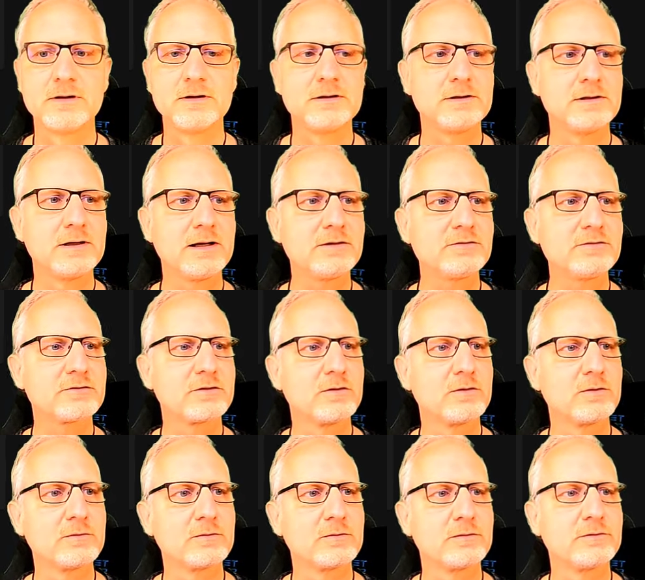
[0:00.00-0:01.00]
Let's
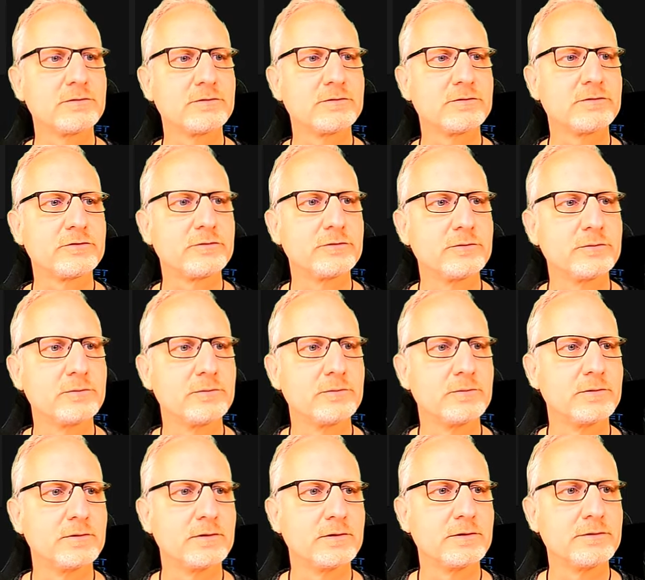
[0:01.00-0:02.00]
go to
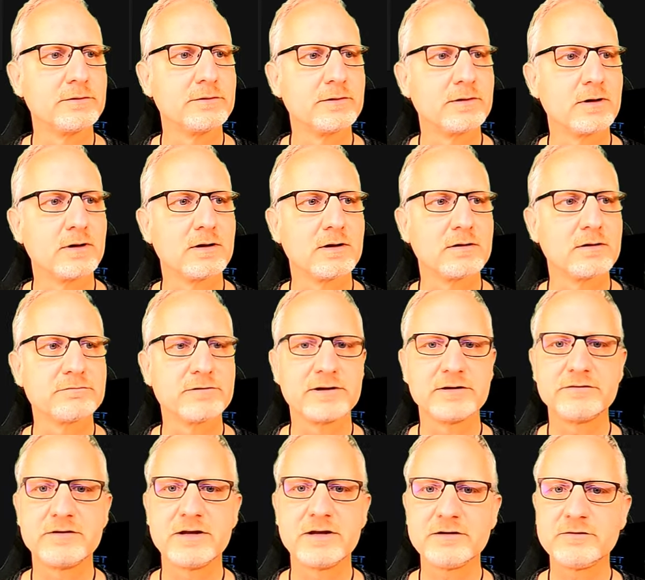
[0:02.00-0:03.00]
the Lovelace
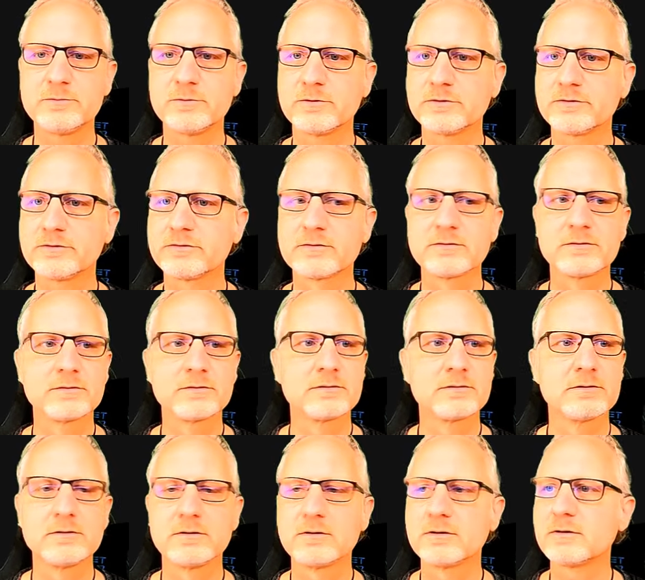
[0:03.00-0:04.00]
dashboard,
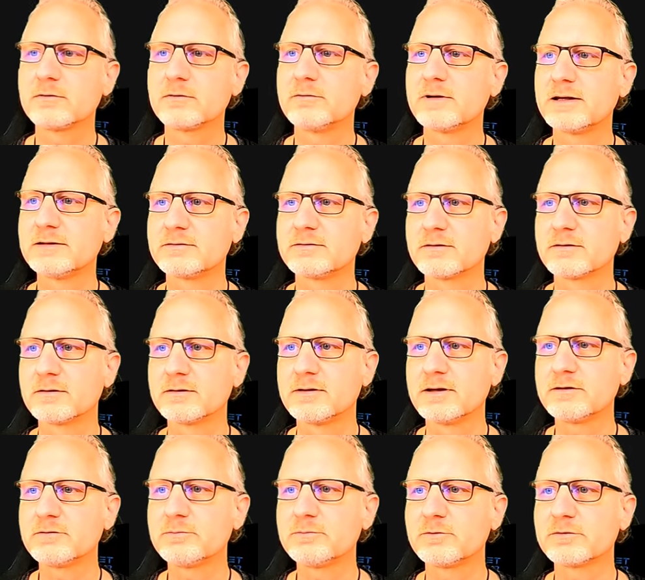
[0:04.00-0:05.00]
create a
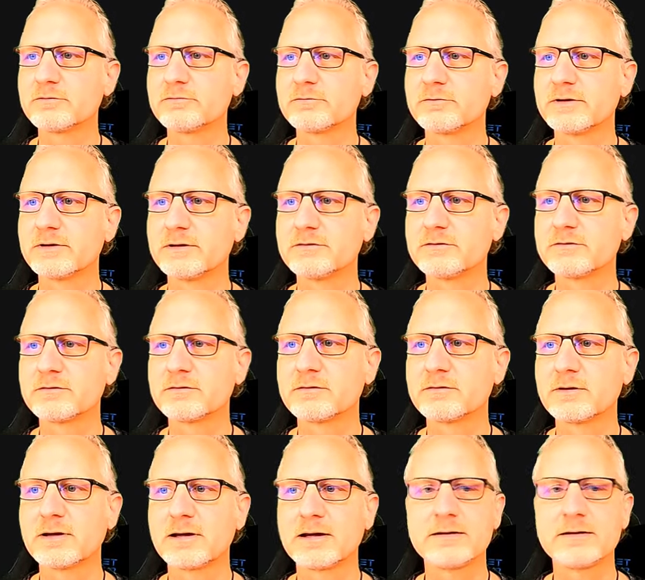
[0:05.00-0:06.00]
dashboard for this,
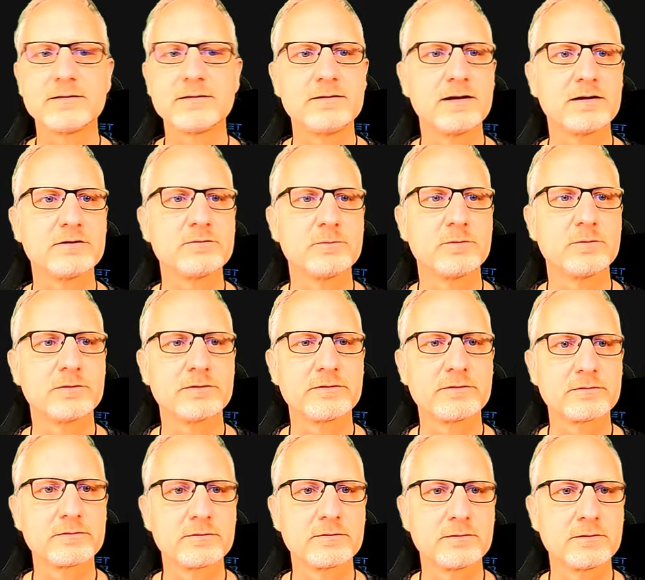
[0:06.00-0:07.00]
edit dashboard,
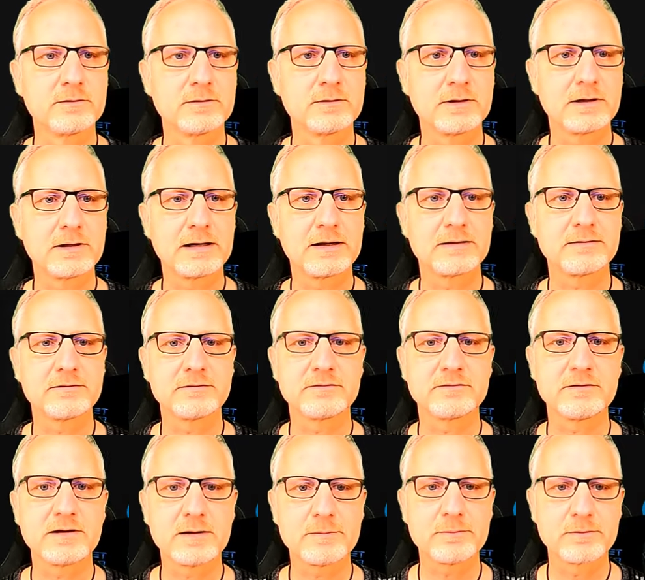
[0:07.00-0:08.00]
add a
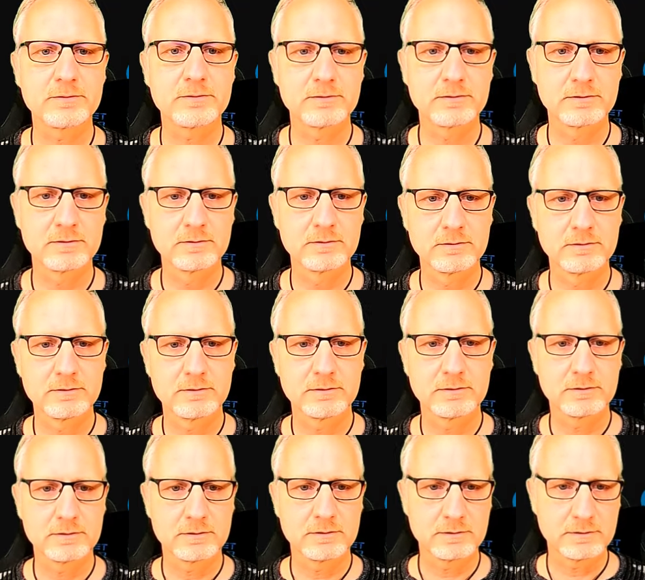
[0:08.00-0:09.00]
tab,
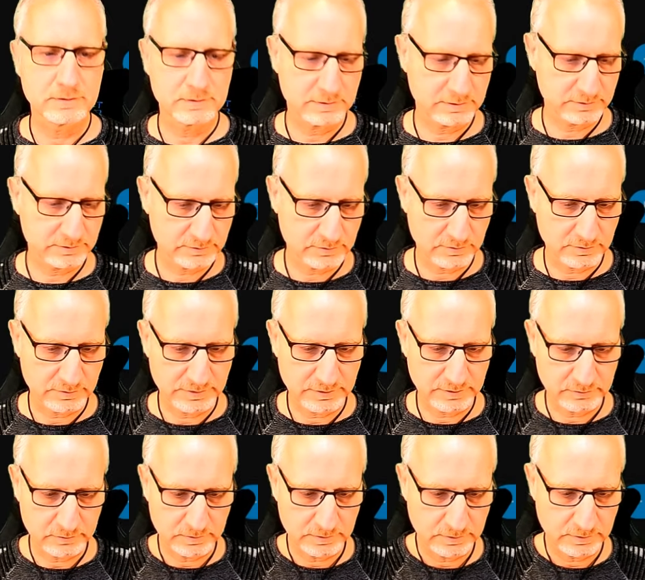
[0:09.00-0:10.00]
let's call this
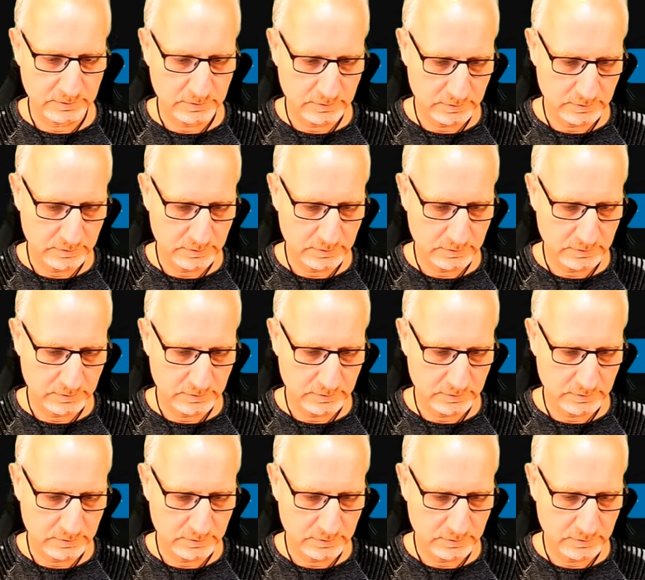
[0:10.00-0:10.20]
one